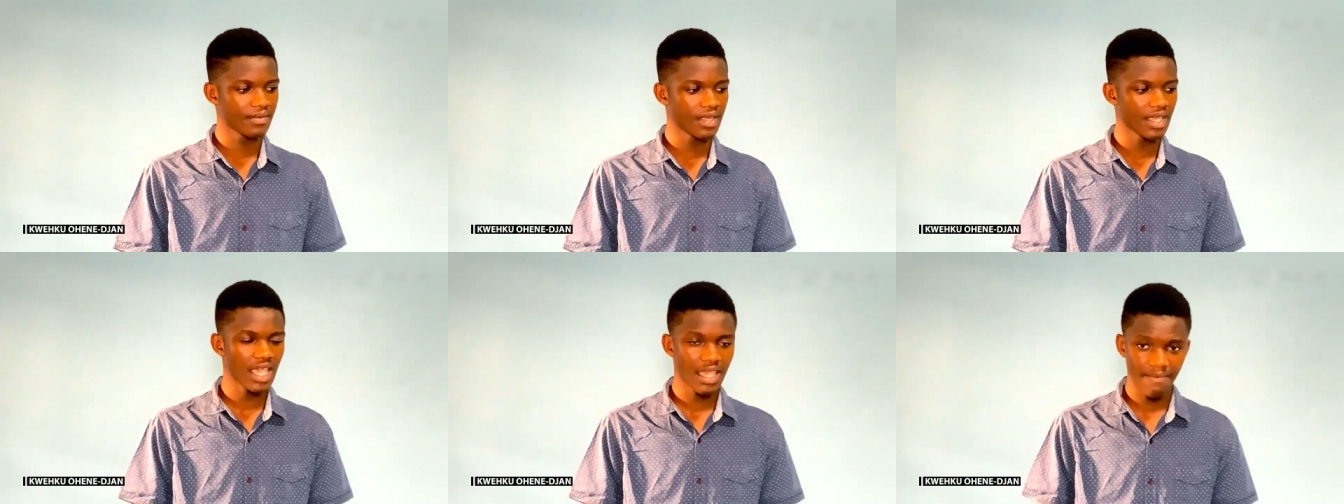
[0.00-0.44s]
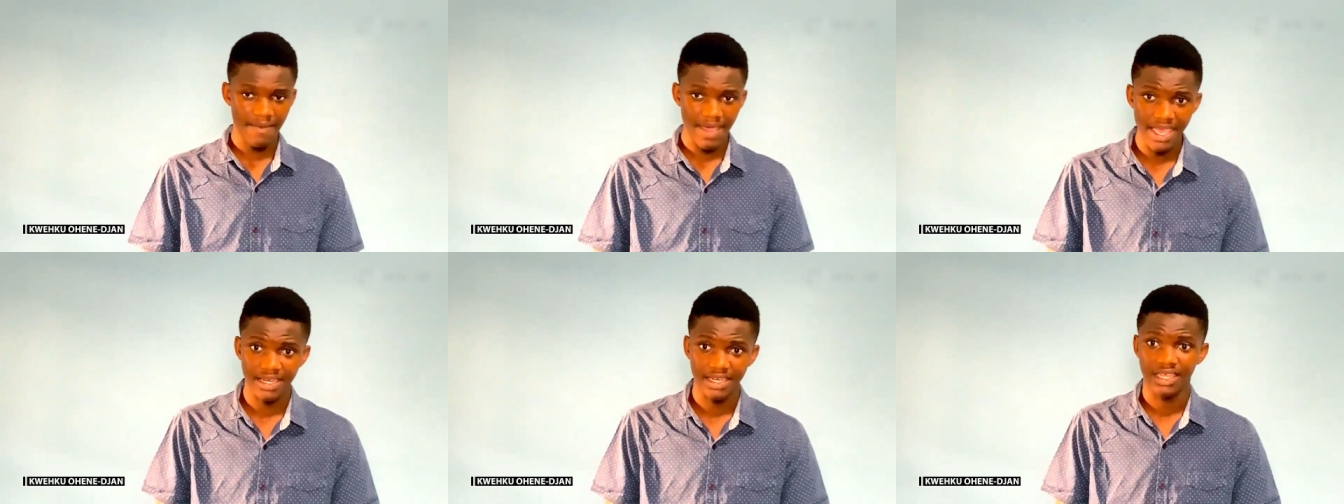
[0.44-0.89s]

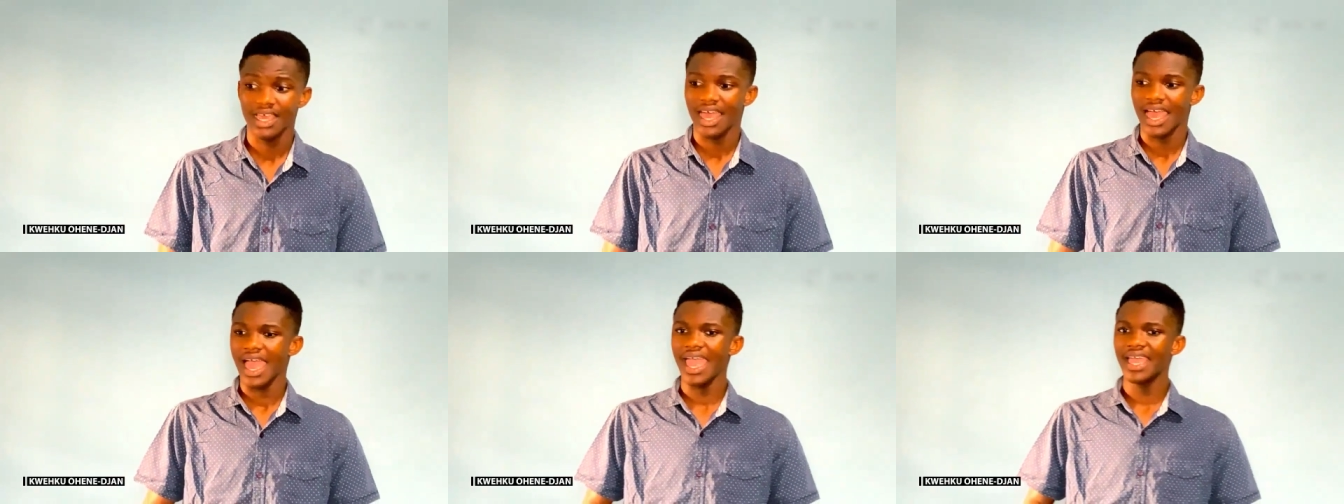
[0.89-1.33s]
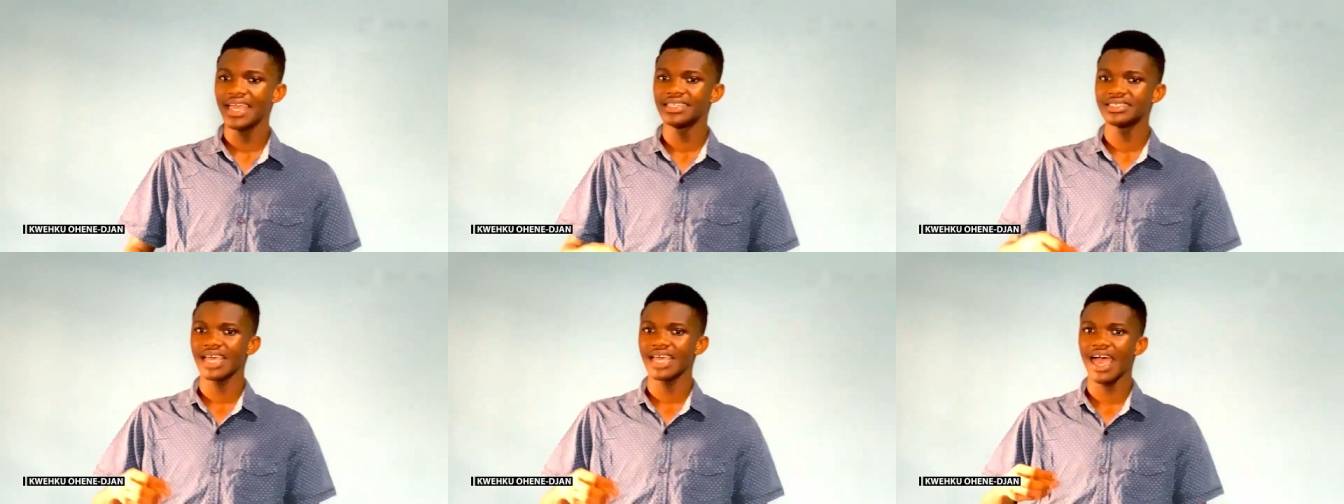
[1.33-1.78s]
Amen.
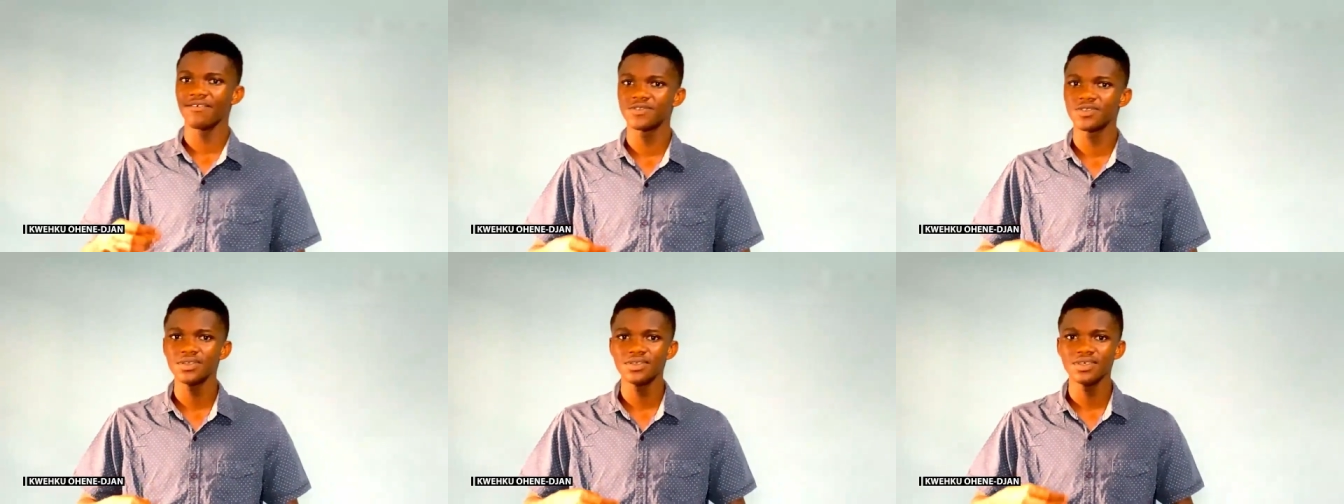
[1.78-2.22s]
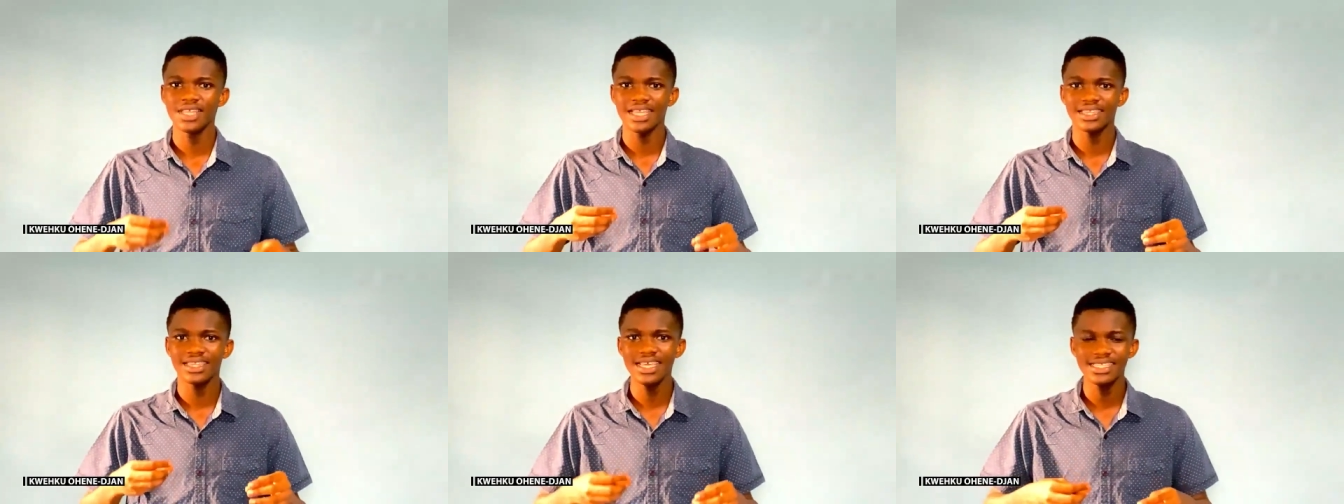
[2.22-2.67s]
And I've told you
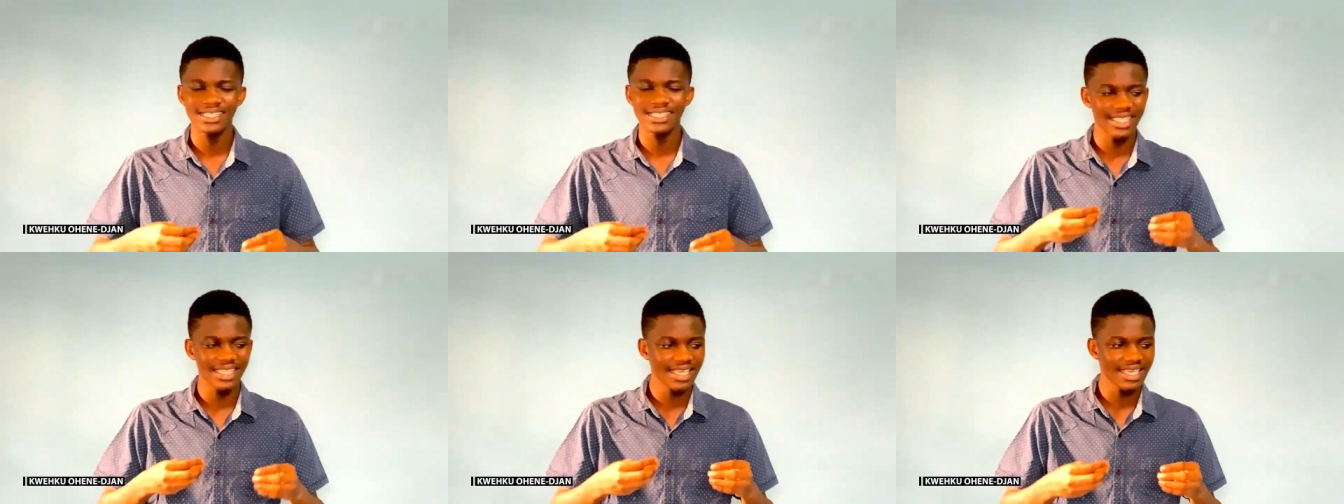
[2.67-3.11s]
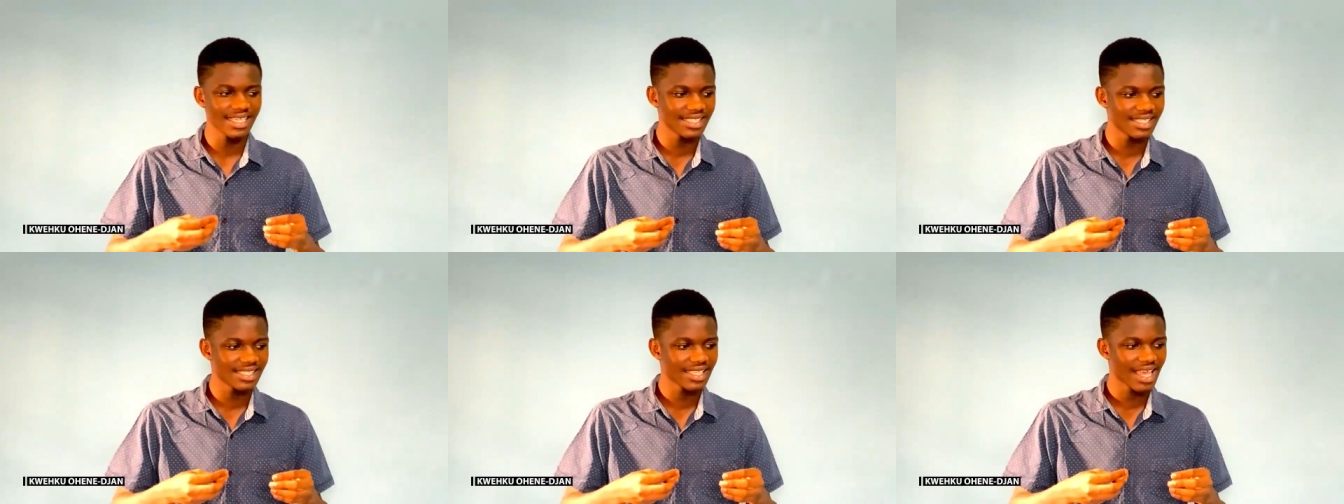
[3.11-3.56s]
that these
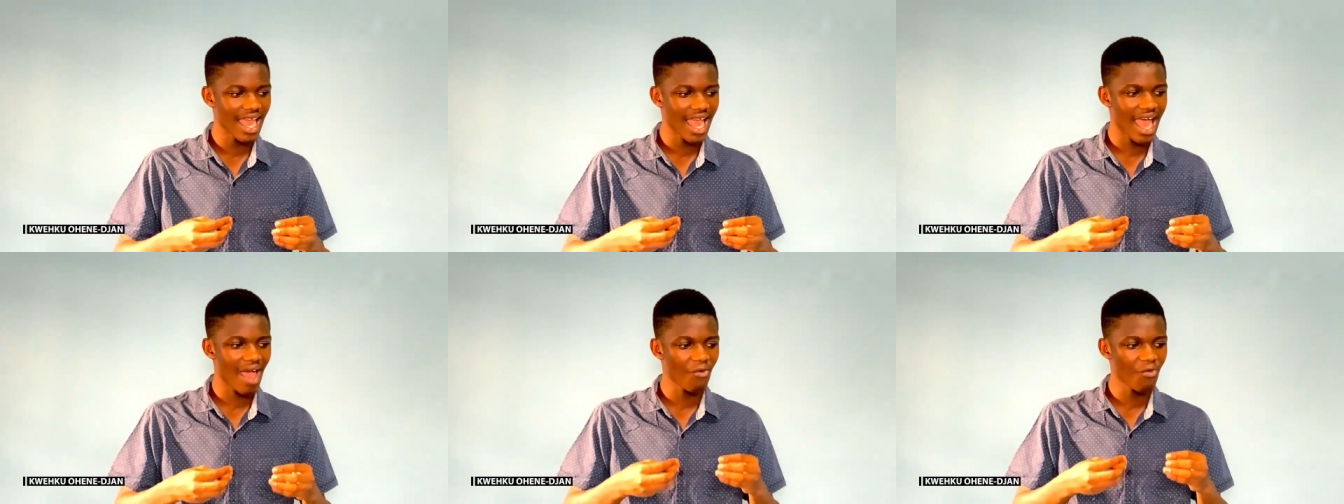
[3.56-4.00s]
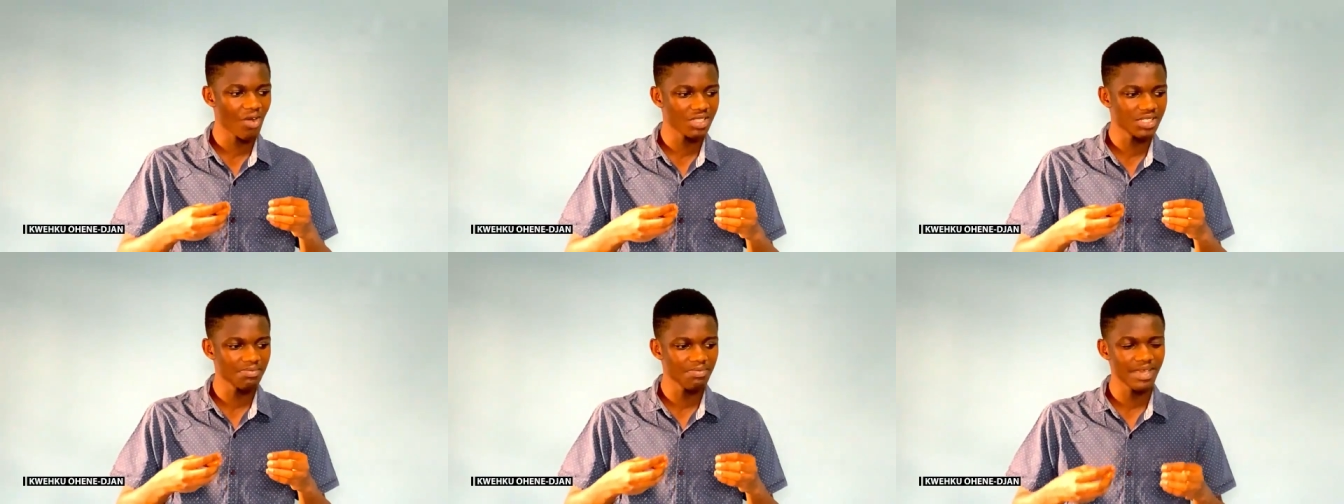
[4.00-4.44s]
things are
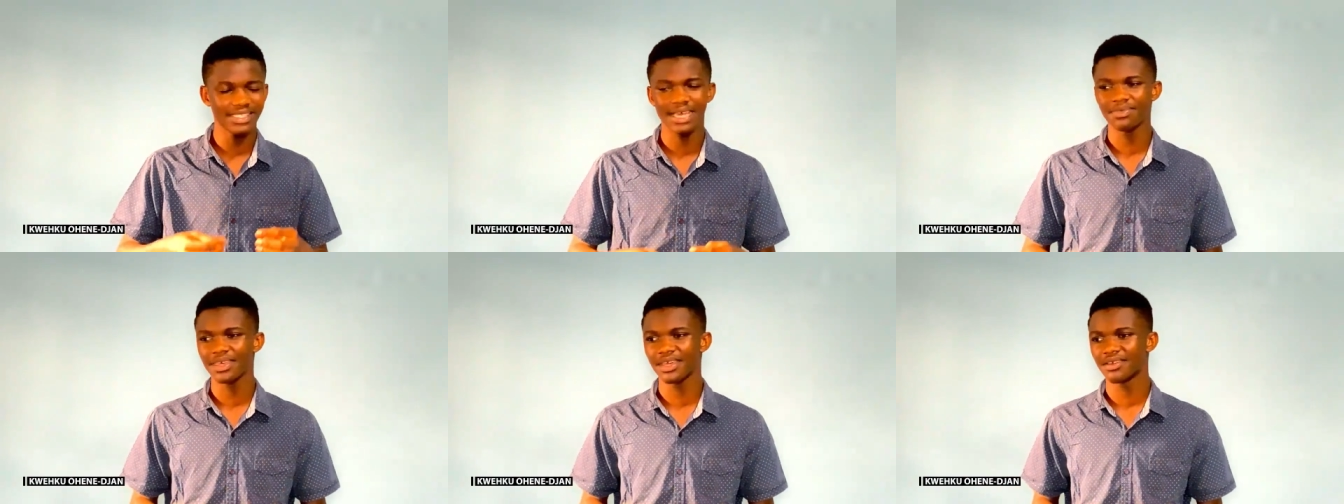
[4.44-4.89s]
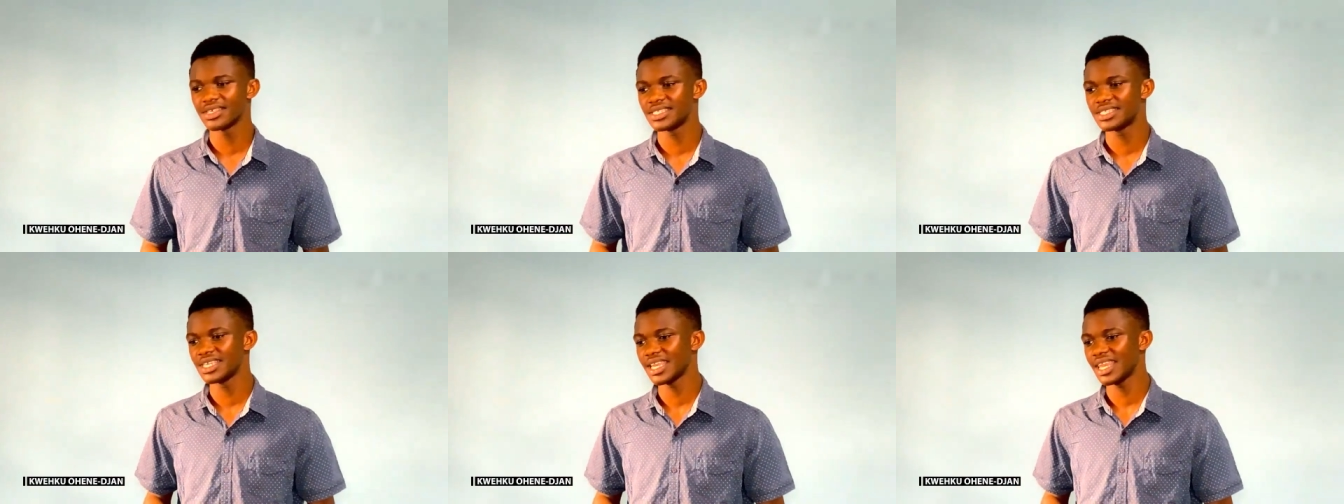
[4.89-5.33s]
what makes up the
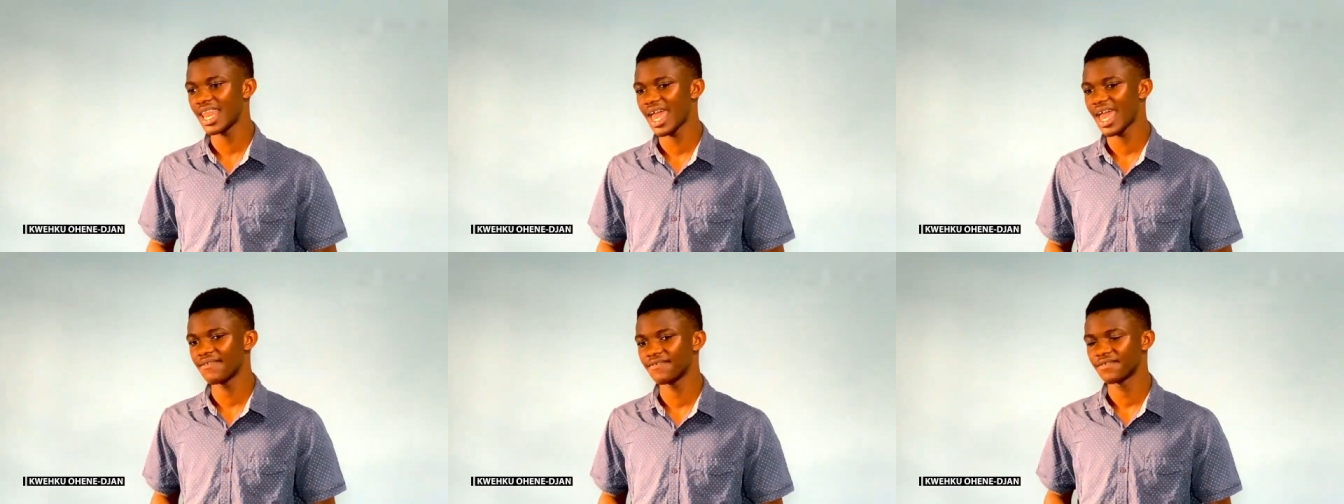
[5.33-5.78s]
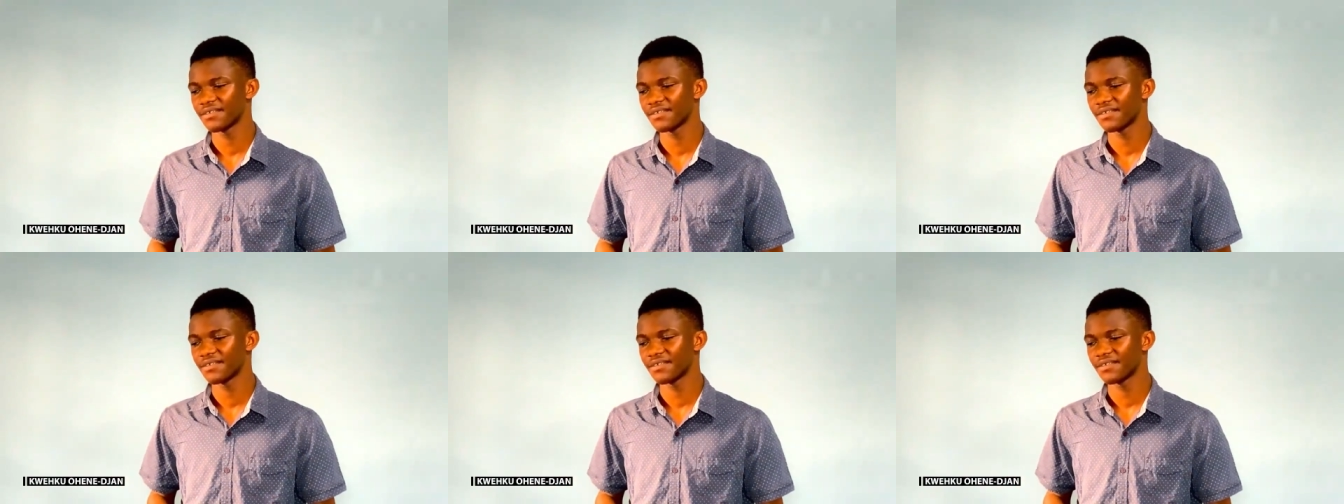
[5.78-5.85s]
Christian life.